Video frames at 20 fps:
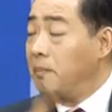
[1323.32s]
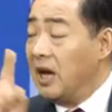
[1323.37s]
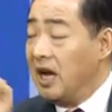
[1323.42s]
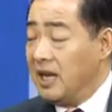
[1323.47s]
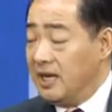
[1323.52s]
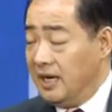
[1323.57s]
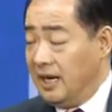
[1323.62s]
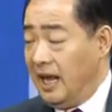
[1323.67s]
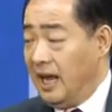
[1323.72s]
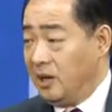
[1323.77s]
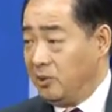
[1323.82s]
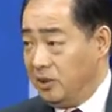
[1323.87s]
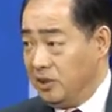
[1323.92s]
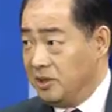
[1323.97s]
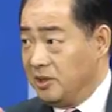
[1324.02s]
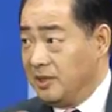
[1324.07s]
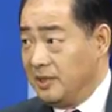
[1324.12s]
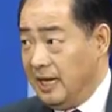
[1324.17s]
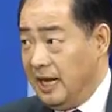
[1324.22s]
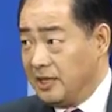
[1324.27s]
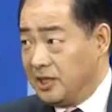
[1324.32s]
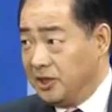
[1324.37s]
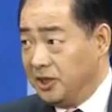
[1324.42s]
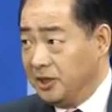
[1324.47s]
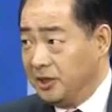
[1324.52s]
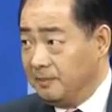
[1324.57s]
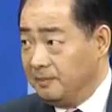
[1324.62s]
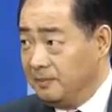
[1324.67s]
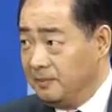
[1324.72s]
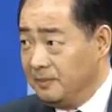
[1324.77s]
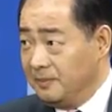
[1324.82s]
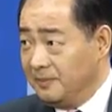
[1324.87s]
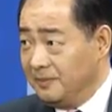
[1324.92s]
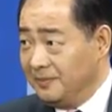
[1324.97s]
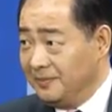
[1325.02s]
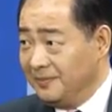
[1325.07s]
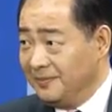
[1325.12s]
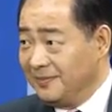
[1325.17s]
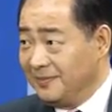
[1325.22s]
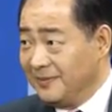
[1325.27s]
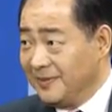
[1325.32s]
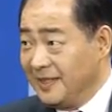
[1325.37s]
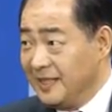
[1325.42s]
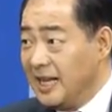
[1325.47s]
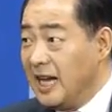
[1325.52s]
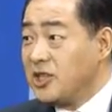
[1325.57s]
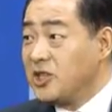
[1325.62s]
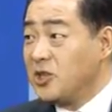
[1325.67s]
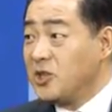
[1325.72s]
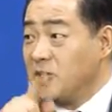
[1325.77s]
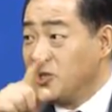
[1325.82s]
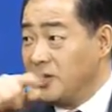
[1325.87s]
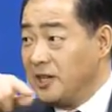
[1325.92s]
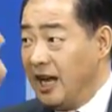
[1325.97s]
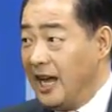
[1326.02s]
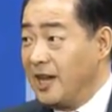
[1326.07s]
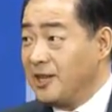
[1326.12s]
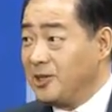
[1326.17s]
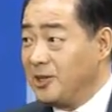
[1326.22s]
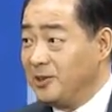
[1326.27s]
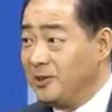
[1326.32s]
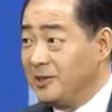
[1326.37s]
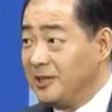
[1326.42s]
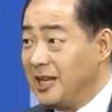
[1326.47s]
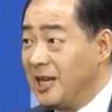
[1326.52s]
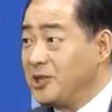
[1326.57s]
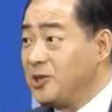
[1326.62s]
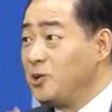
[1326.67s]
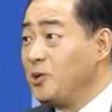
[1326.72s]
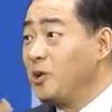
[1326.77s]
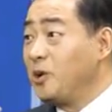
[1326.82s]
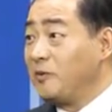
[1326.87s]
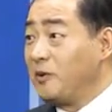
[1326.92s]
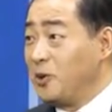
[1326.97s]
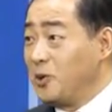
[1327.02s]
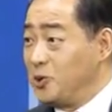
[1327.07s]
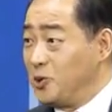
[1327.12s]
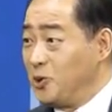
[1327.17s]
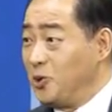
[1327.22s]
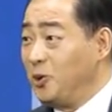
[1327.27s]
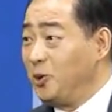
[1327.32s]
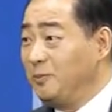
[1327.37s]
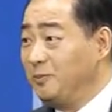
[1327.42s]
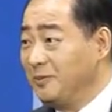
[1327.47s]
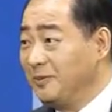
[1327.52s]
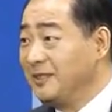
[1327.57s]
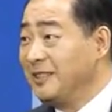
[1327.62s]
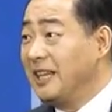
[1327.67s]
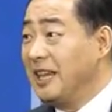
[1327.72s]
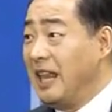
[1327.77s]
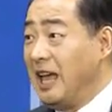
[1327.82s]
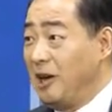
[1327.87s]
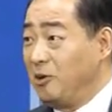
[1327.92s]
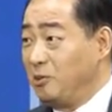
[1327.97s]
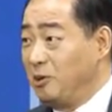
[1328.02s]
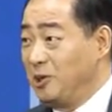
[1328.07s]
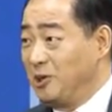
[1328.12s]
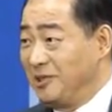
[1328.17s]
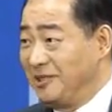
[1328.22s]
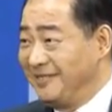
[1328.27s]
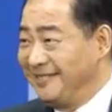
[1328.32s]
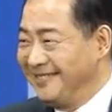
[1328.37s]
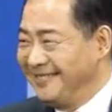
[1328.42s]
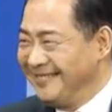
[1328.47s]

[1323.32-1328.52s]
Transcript: Body language, that's good. That's international. That's universal language.